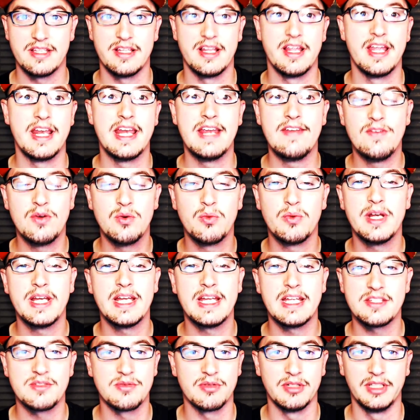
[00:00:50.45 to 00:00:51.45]
and then even when it
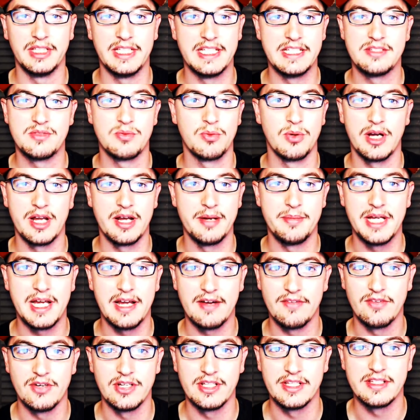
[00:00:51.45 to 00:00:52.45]
gets released, we're gonna be
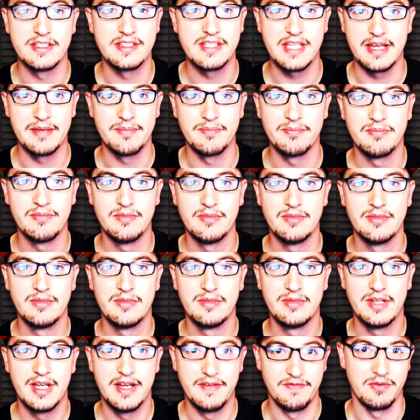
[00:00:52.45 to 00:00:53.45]
covering the same
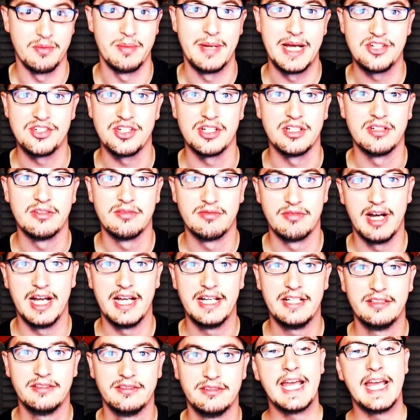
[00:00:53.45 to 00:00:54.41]
information, right?